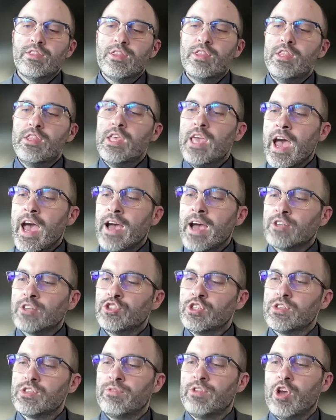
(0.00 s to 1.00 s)
The
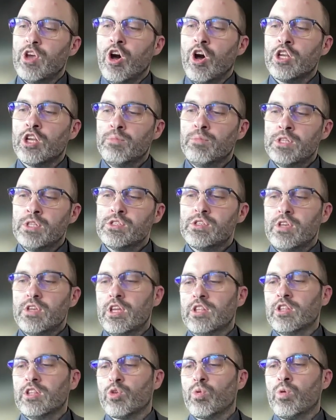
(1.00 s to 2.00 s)
actions of the Ottomans
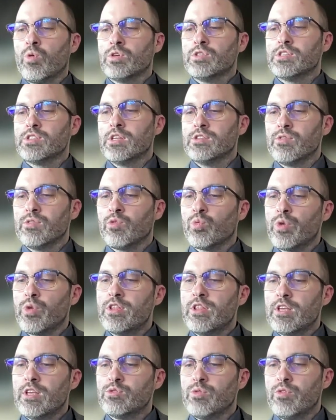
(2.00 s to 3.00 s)
and the growing sense of
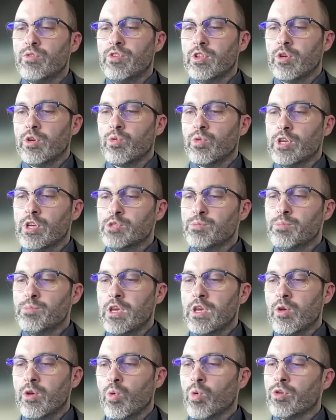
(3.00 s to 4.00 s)
Greekness within the
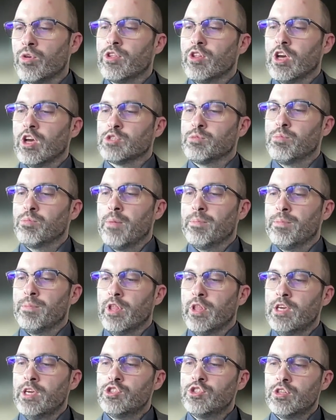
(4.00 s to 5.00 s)
Greek-speaking Orthodox
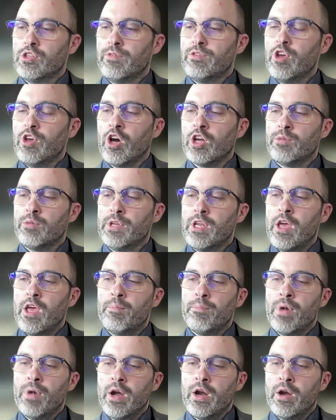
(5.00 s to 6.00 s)
population of the Ottoman
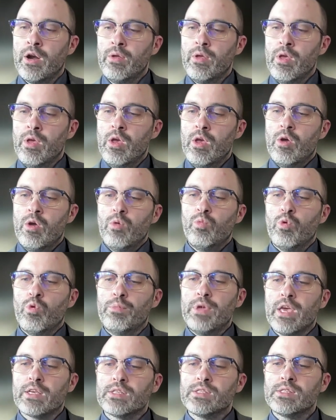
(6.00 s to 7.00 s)
Empire would
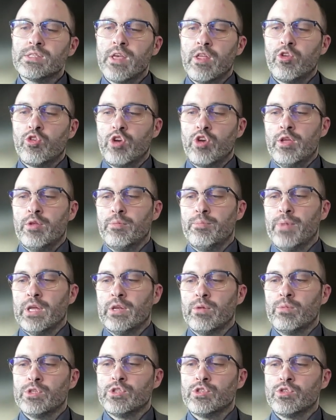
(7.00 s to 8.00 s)
be accelerated by
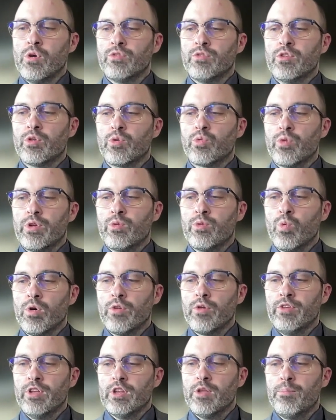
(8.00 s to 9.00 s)
the result of the Greek War
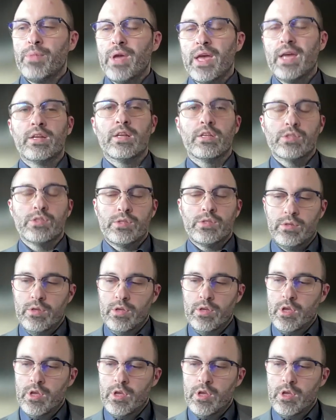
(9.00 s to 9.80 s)
of Independence.